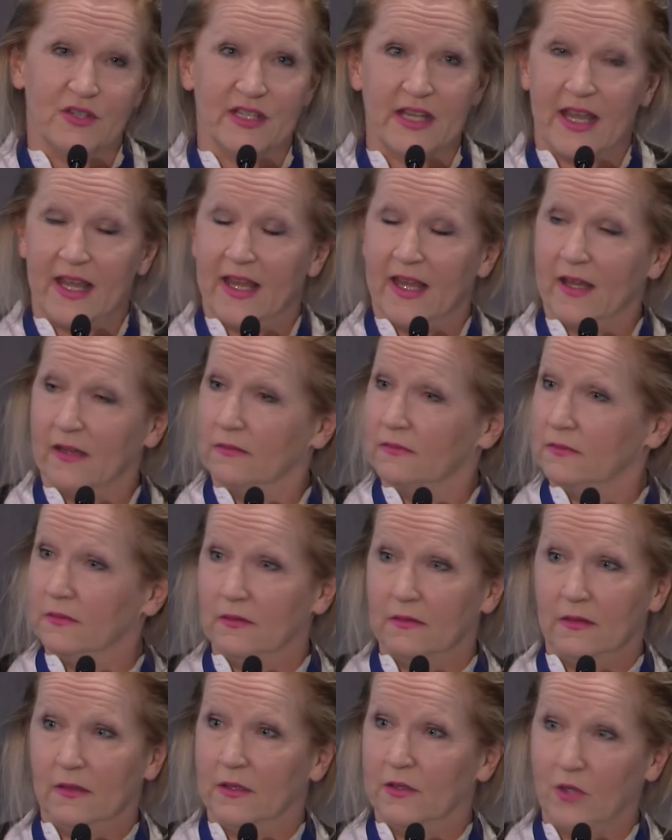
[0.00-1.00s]
saying,
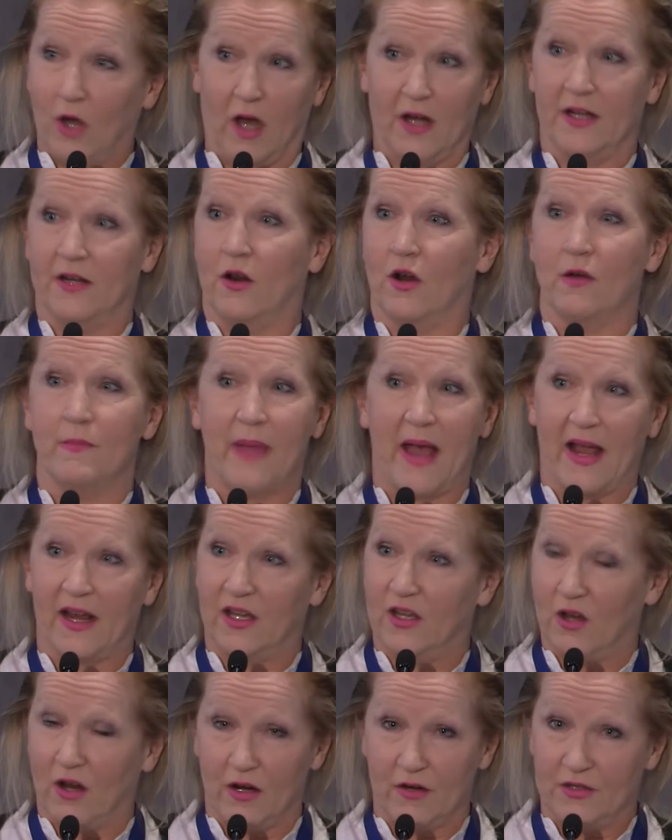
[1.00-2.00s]
not in our
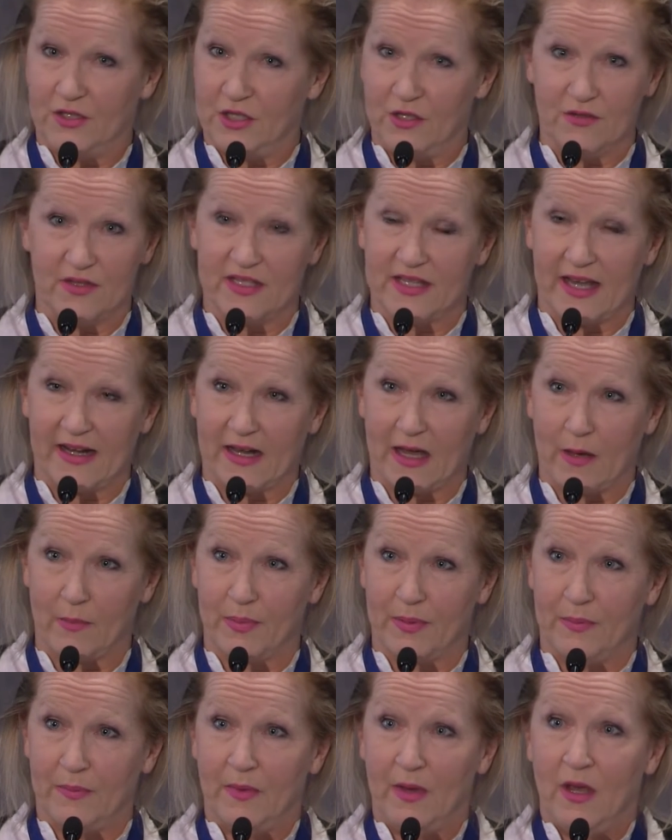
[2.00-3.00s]
backyard do you set up.